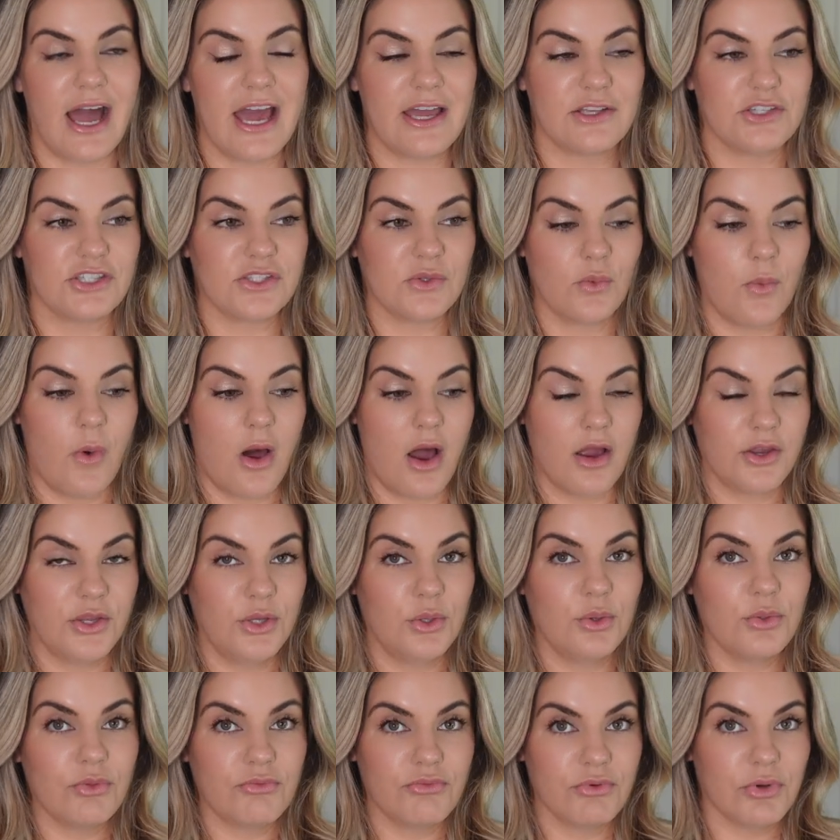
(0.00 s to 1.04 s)
I just walk
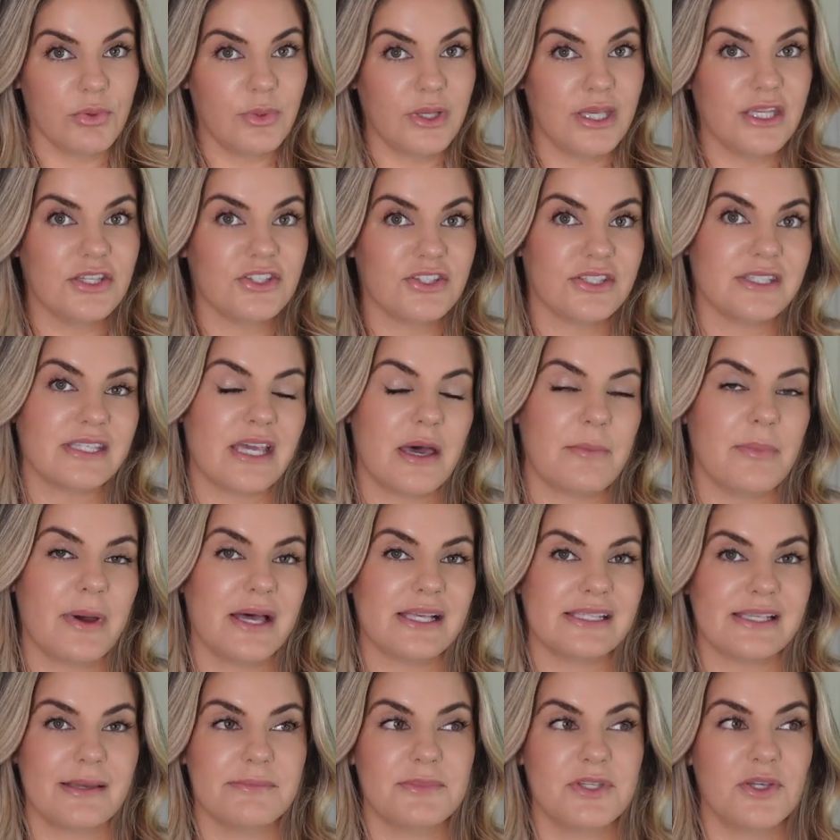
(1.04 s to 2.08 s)
you through each step
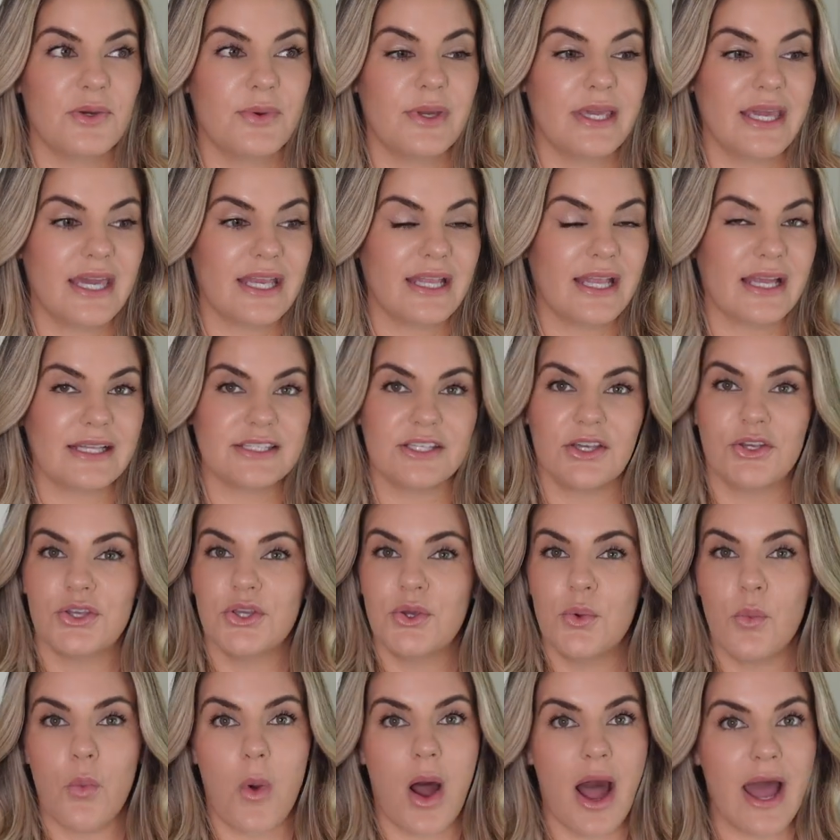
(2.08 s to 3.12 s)
as I'm doing it. I tell
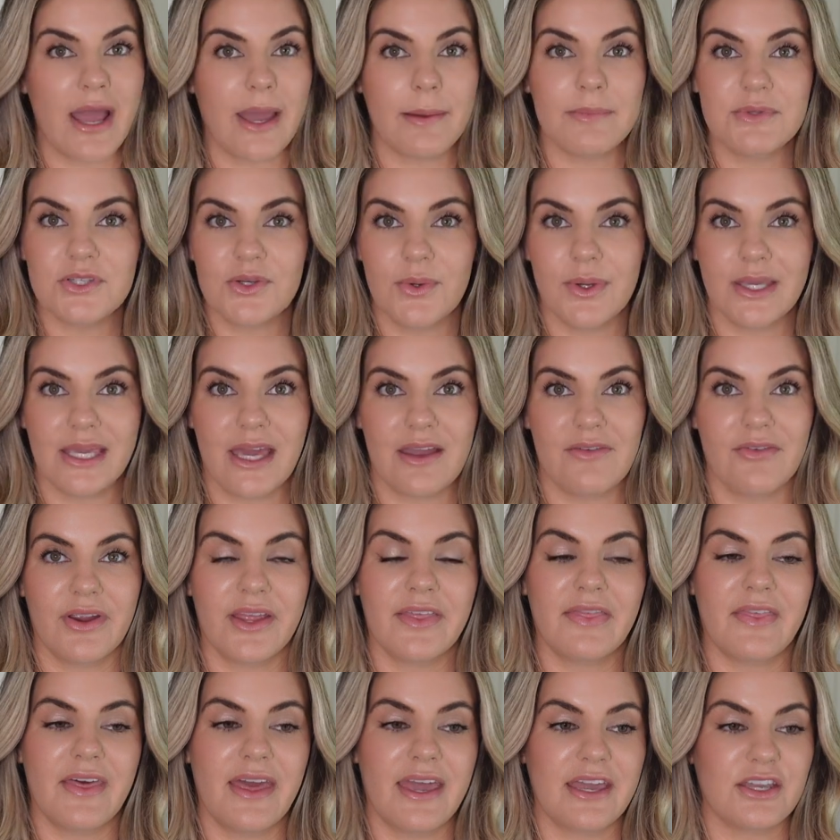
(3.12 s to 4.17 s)
you why I'm doing
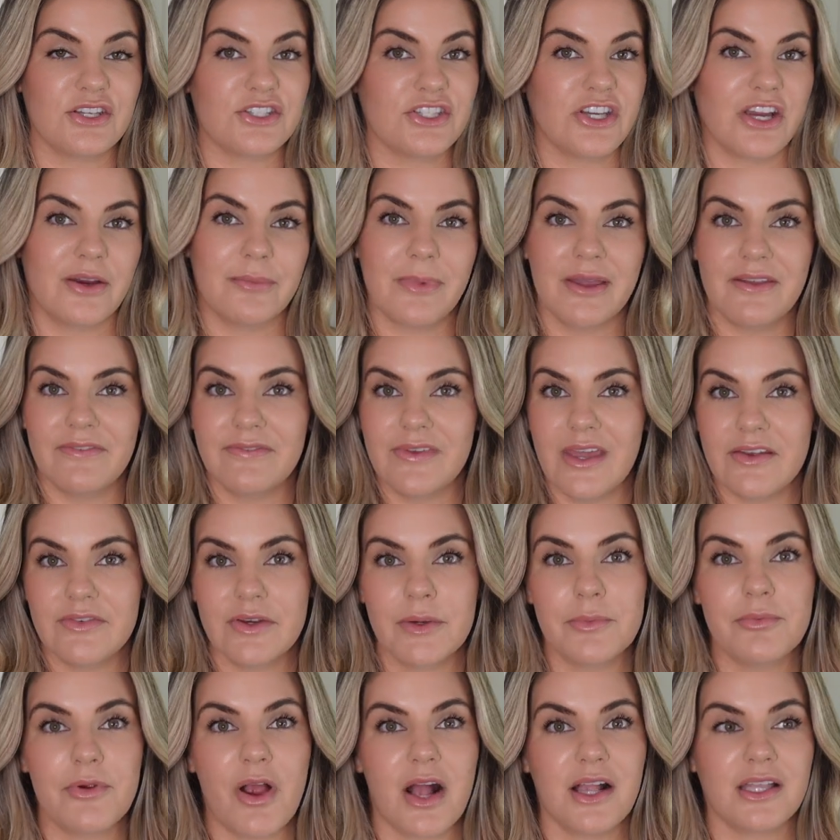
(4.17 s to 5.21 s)
everything, share my
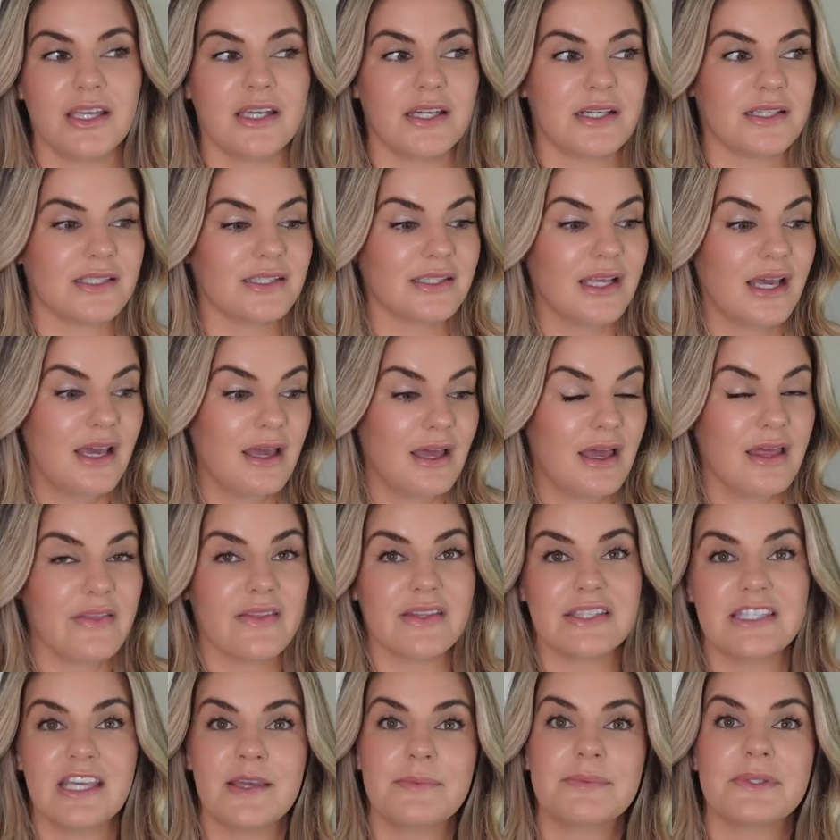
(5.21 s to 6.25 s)
favorite products,
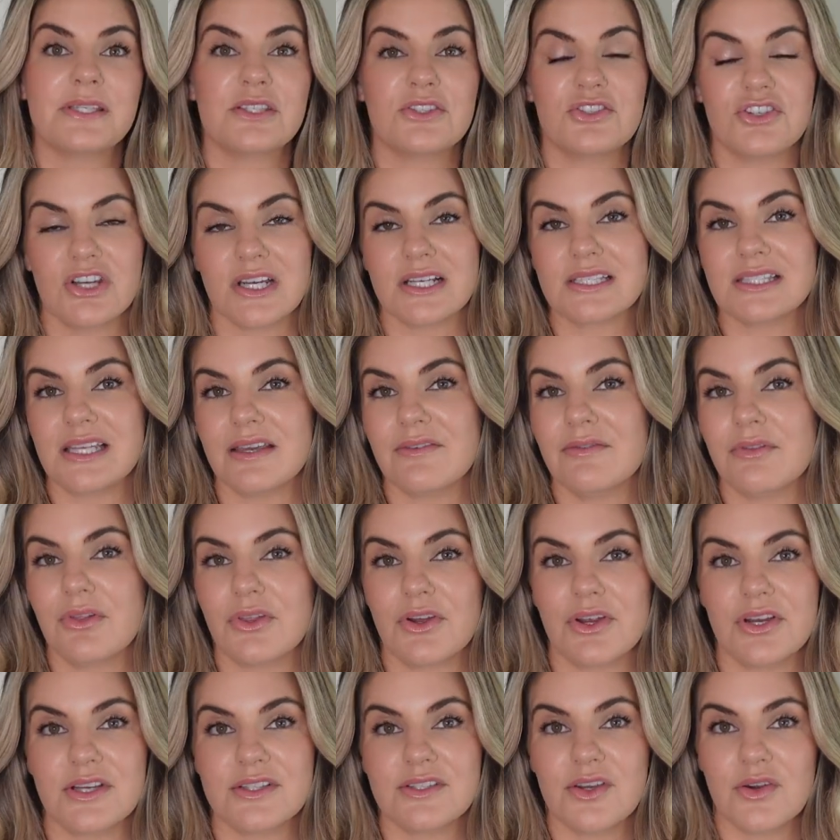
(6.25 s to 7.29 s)
the tips and tricks I've
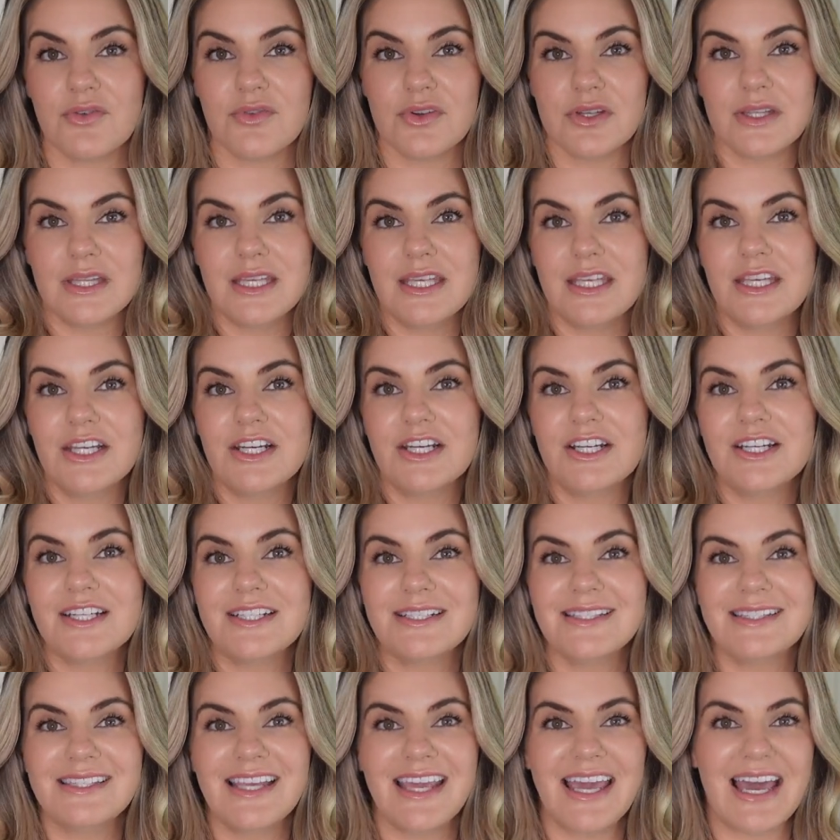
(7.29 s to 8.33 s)
learned over the
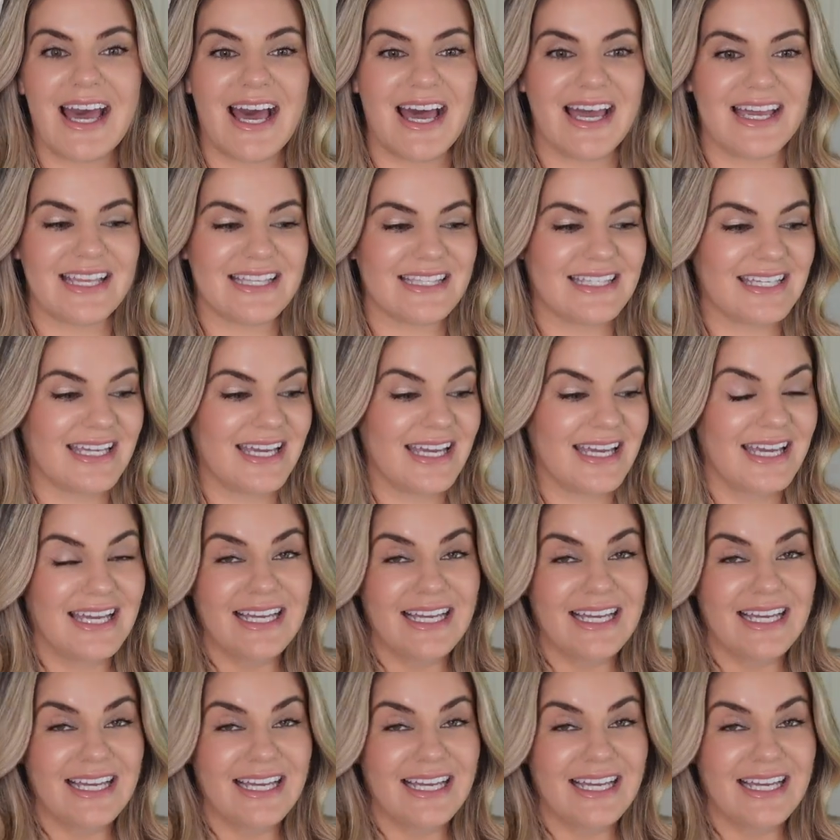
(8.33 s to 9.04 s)
years, and